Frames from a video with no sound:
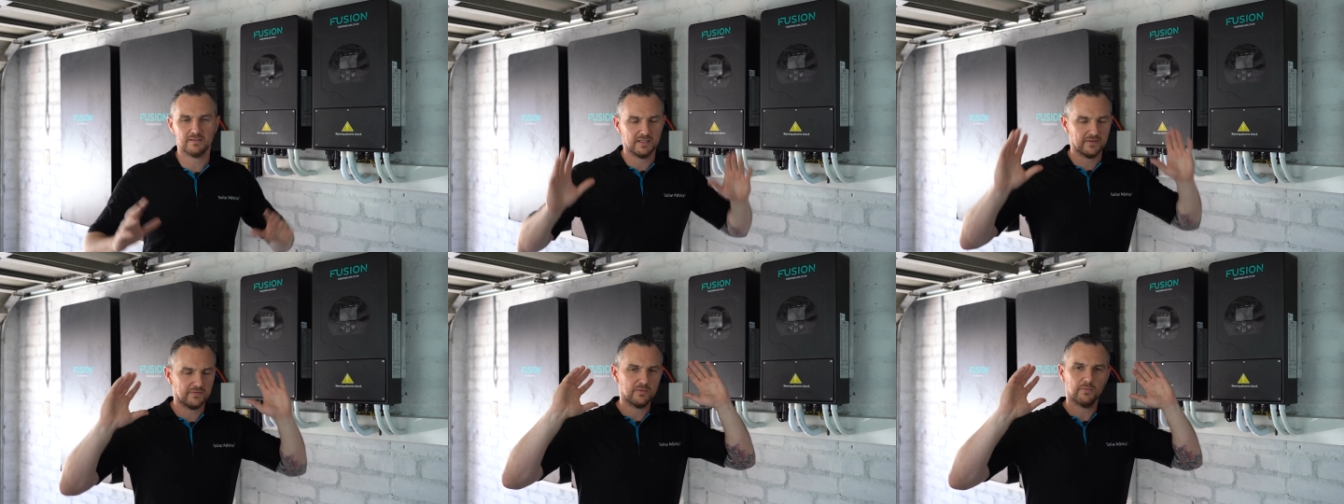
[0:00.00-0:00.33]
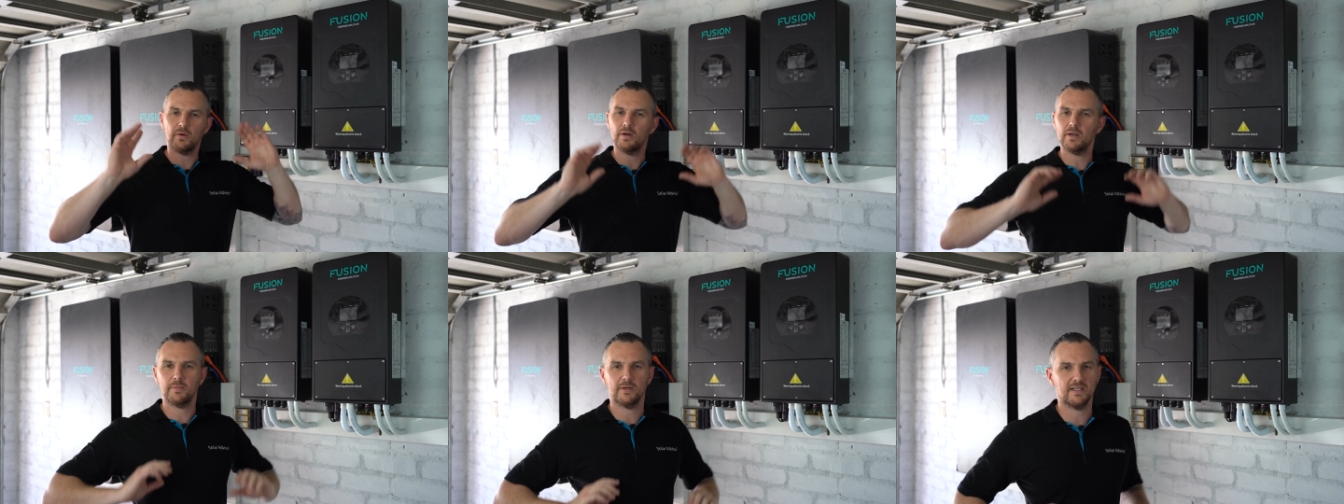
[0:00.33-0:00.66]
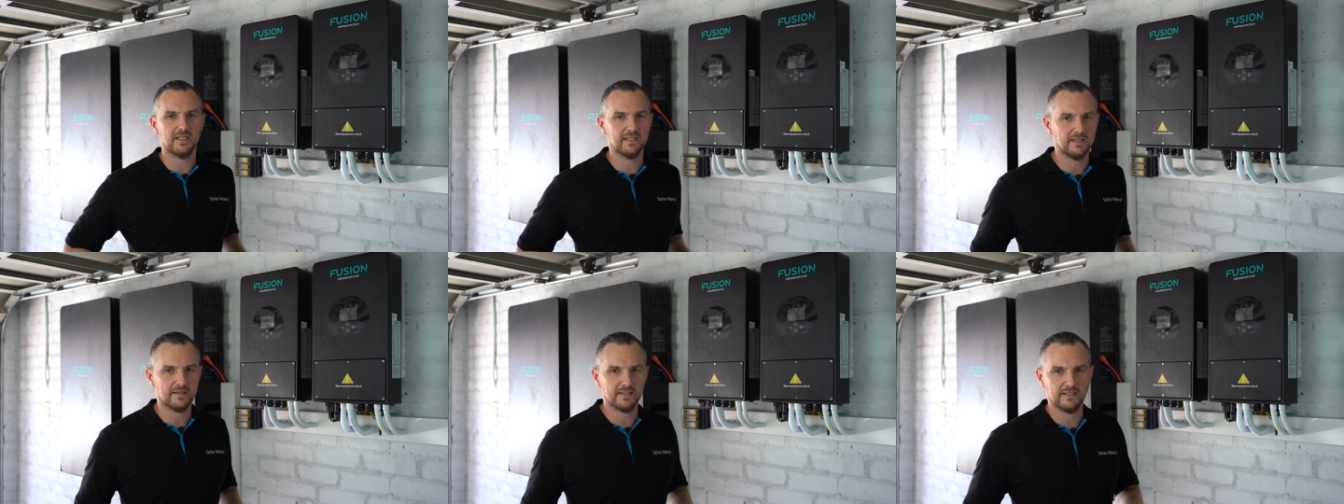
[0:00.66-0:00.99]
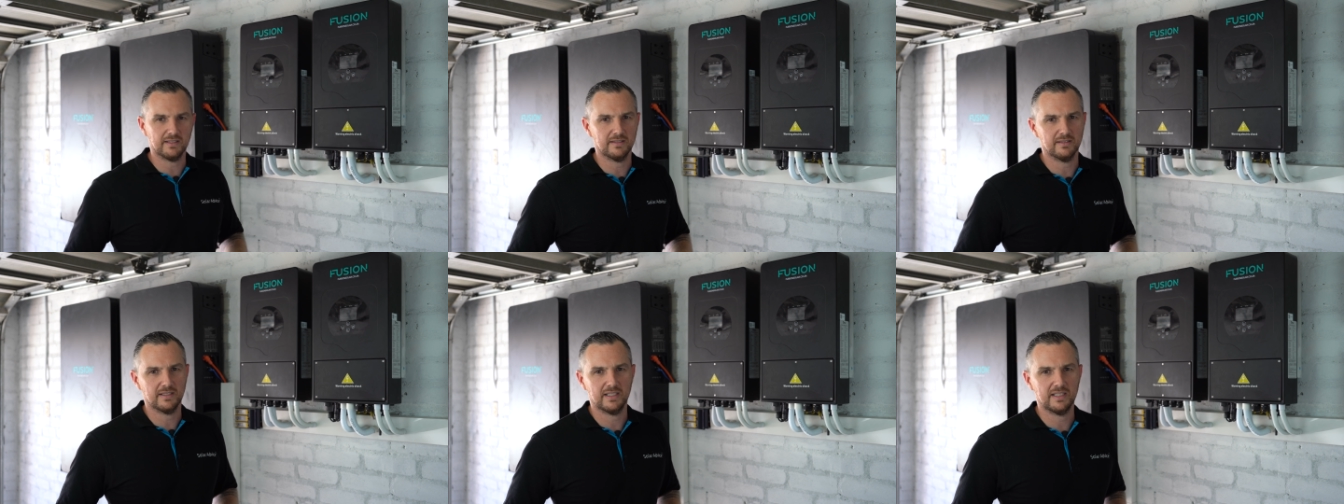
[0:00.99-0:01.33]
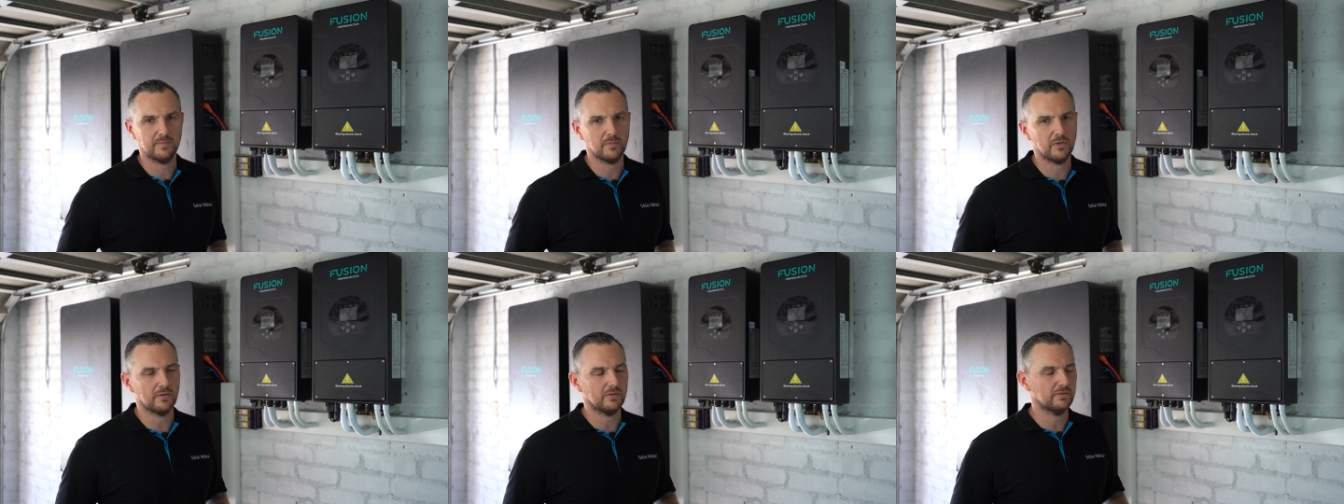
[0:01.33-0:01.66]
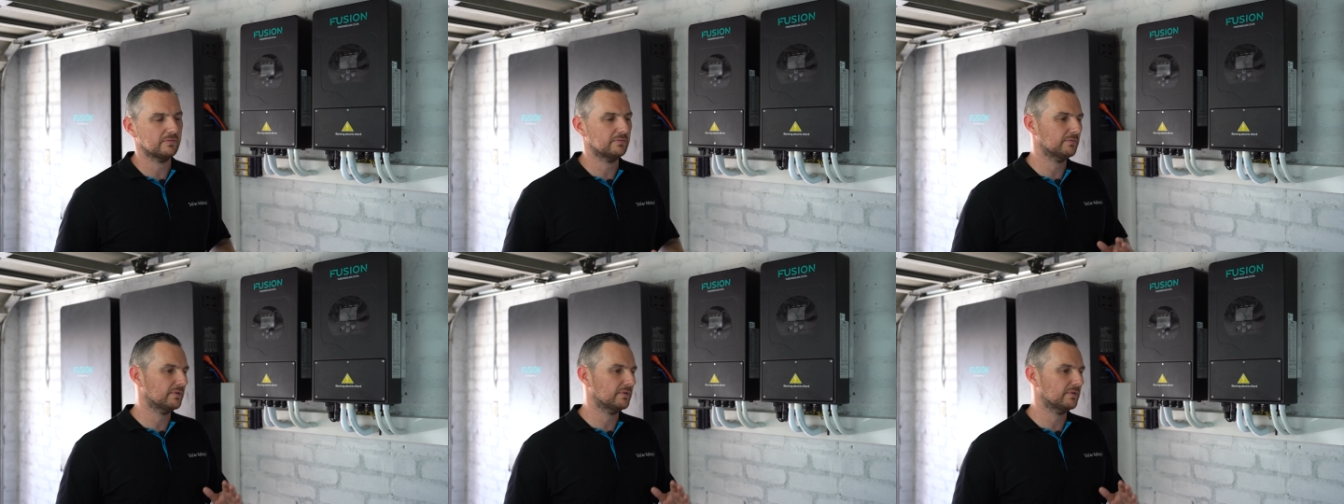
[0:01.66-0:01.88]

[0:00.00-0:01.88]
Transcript: don't have to worry about anything anymore.